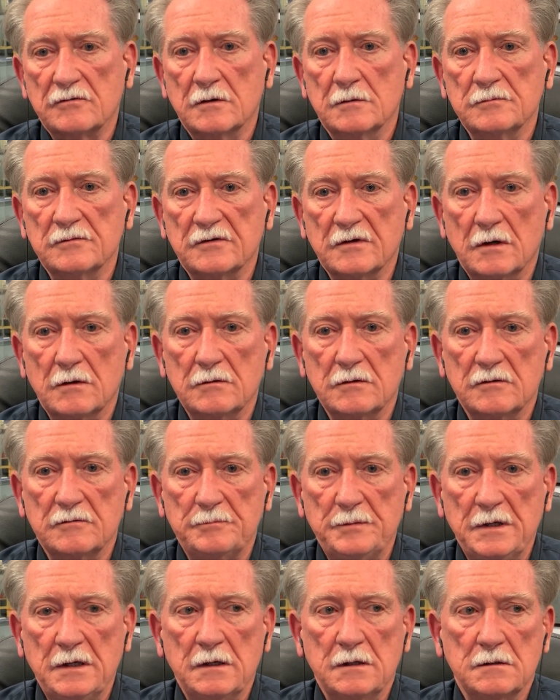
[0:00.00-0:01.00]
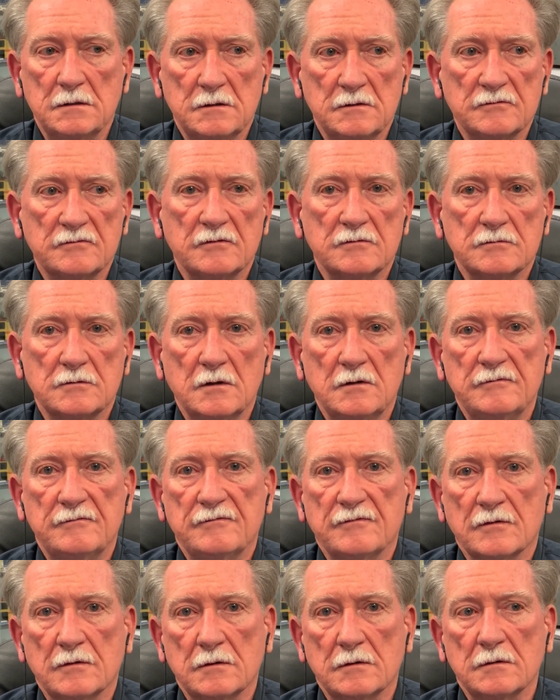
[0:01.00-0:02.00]
comes out as being, this is good
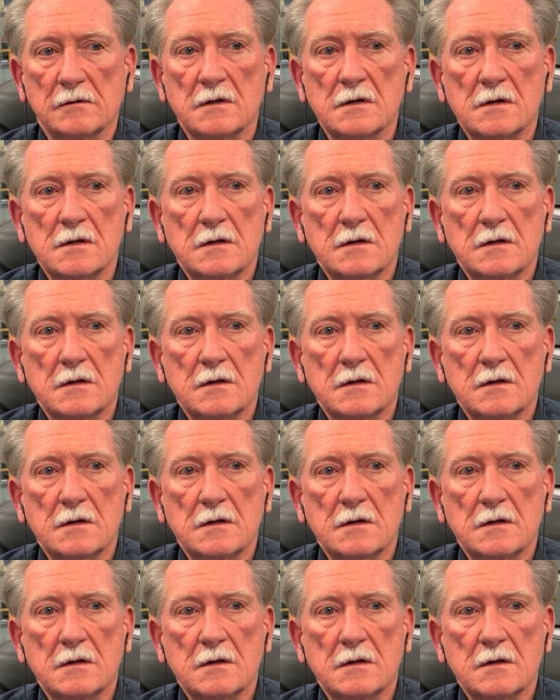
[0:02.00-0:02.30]
for